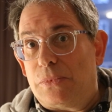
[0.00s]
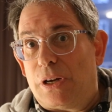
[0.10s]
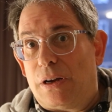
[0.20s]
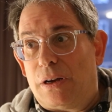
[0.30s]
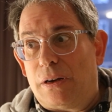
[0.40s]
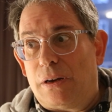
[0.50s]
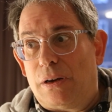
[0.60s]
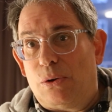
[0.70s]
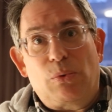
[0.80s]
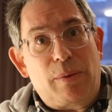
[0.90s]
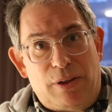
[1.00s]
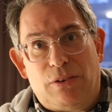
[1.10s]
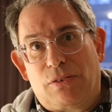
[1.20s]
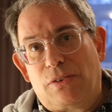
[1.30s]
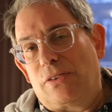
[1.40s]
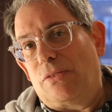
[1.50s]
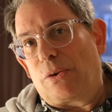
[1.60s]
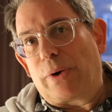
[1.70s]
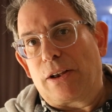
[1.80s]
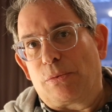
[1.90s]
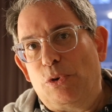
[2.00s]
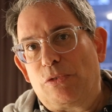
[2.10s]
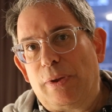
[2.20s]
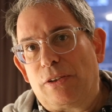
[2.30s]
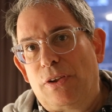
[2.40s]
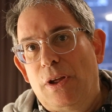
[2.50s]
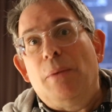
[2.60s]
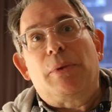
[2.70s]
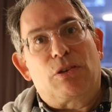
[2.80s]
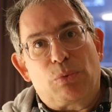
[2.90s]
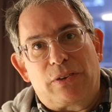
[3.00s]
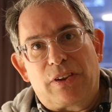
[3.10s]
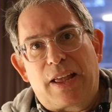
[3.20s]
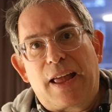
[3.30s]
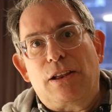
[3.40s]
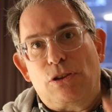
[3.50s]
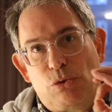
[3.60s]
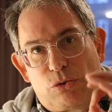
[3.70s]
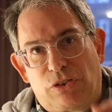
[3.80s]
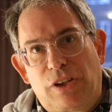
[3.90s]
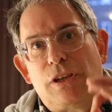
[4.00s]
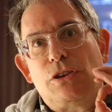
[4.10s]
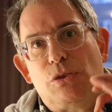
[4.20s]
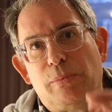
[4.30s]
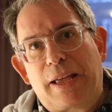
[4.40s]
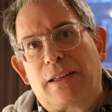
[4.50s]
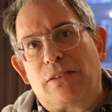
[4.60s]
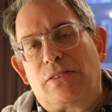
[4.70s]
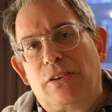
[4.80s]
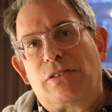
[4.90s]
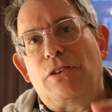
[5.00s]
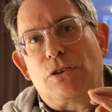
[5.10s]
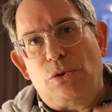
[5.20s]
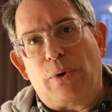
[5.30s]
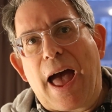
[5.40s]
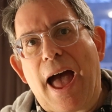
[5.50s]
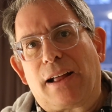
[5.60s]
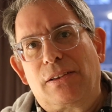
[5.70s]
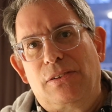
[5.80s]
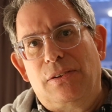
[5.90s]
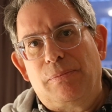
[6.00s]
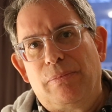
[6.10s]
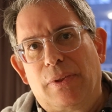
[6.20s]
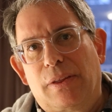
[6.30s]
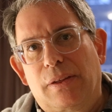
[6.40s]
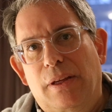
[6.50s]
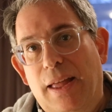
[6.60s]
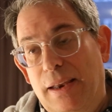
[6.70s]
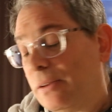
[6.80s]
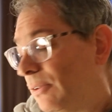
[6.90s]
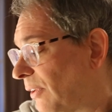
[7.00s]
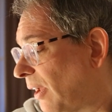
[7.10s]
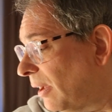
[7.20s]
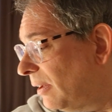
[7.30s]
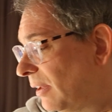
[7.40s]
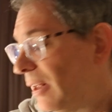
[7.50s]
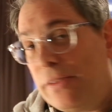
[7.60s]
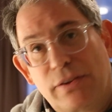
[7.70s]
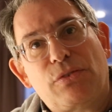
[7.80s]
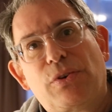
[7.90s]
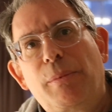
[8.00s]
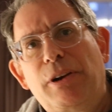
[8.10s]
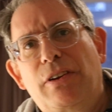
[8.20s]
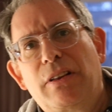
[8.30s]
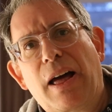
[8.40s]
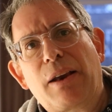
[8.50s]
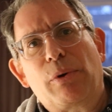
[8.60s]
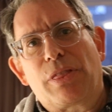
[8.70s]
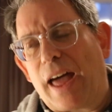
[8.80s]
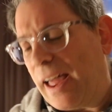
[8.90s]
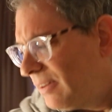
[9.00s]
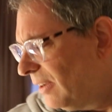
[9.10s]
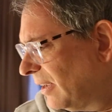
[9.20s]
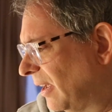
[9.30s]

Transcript: women's civil rights movements, because once again, you see, you make a decision, you act. And this is very much in line with that.